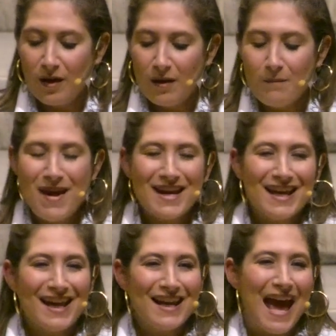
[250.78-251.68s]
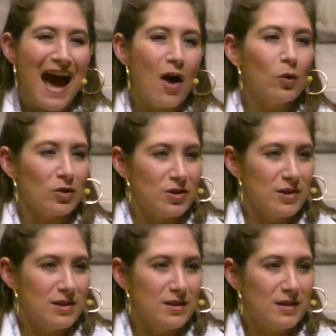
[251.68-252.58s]
Making it
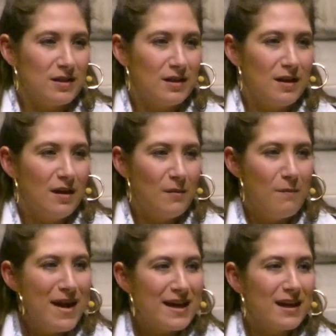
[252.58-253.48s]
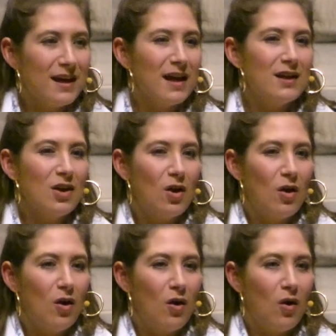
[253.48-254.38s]
ours, making it
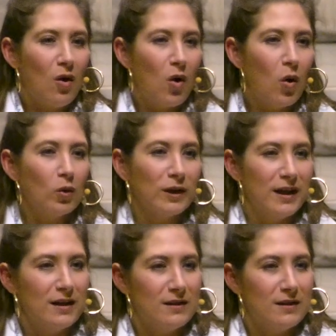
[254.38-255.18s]
holy.